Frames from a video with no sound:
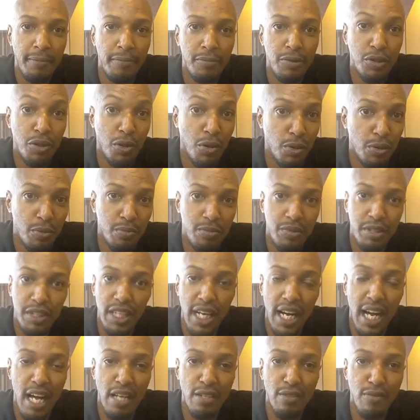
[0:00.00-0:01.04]
so
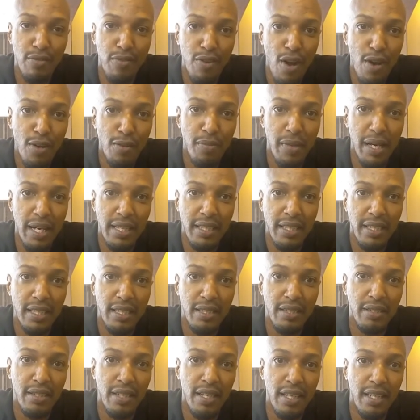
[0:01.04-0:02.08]
check out the vlog, man,
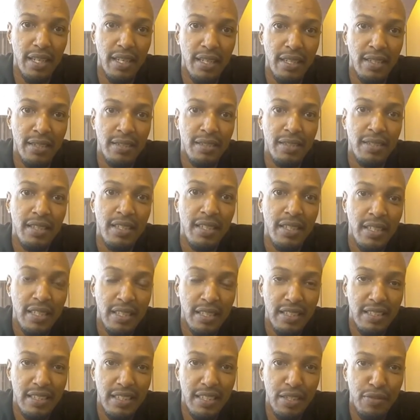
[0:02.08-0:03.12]
and
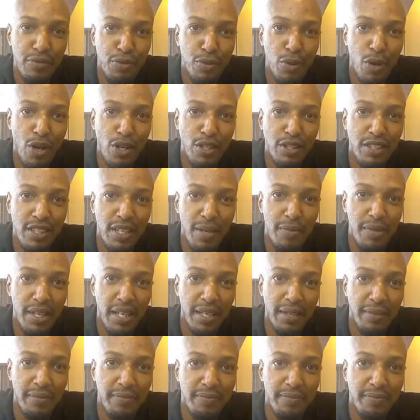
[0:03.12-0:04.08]
see if you learn something.